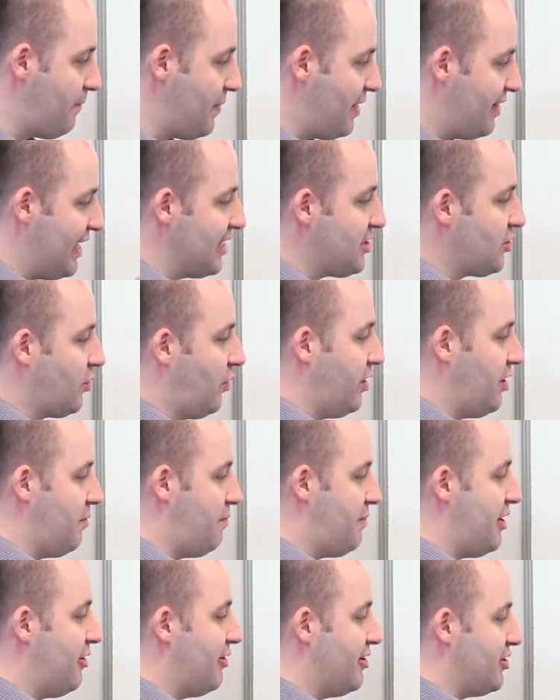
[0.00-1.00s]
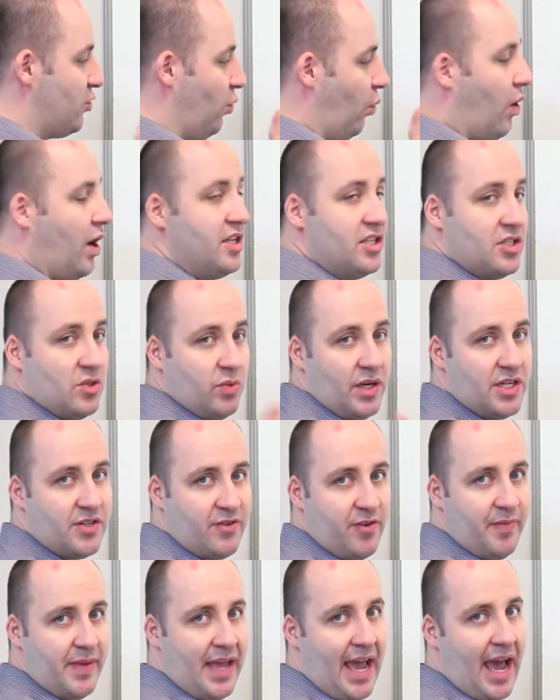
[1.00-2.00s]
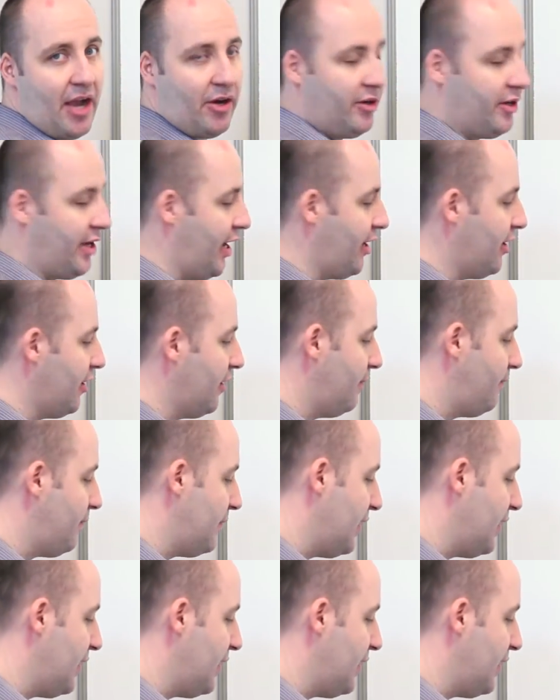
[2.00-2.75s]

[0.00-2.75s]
that's going to appear as one switch from the aggregator.